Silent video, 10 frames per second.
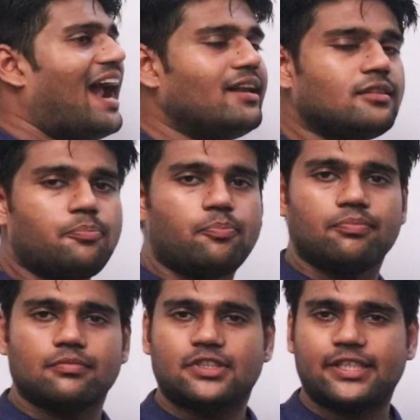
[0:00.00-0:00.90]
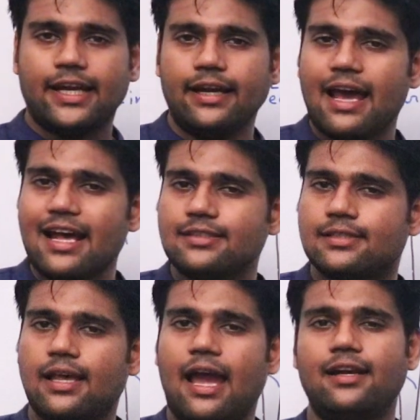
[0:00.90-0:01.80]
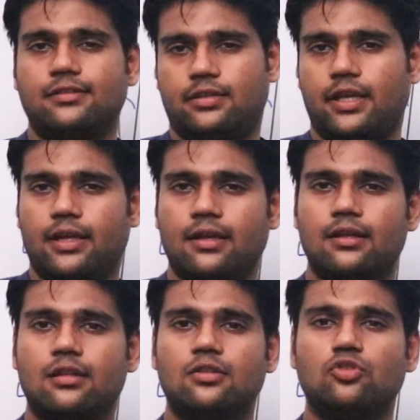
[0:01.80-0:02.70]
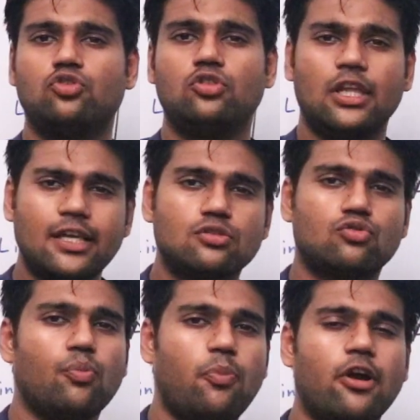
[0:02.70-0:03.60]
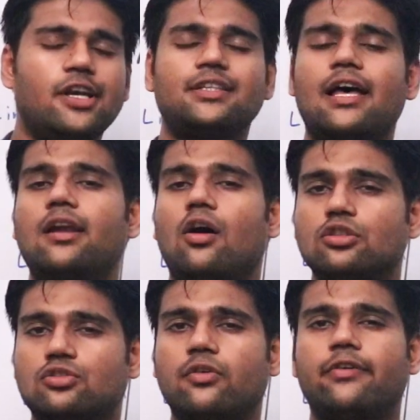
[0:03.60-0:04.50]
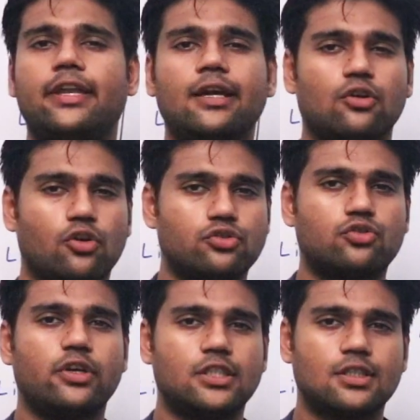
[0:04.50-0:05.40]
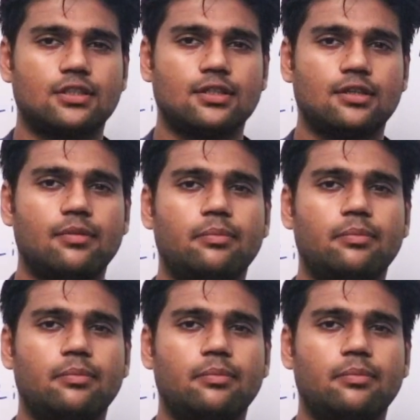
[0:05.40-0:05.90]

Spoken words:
And the C dash and C, these two points are also very close to each other.